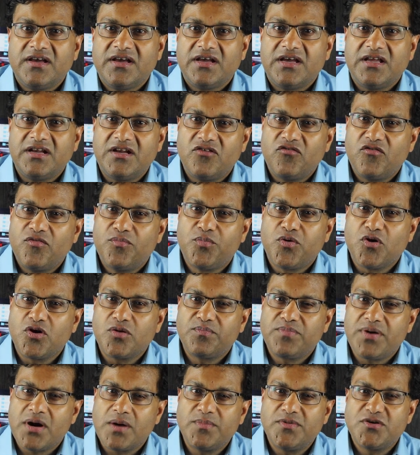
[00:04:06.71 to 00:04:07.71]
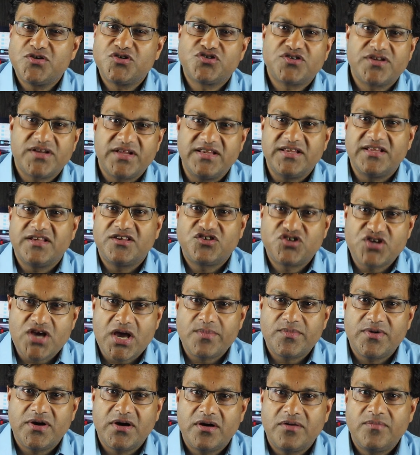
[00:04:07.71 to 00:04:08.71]
In a report published in
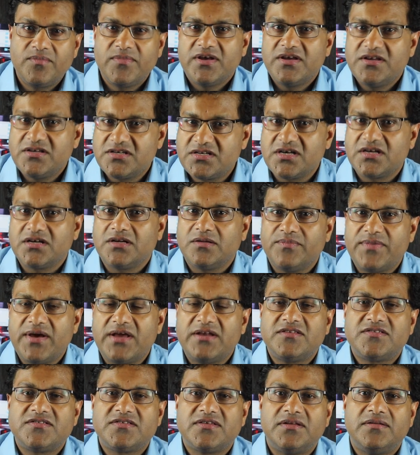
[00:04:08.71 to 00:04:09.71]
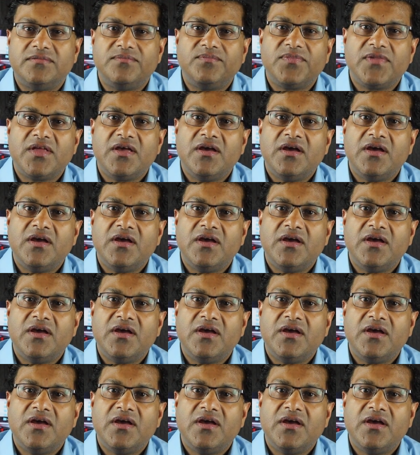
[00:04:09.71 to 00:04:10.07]
JAMA, Internal Medicine,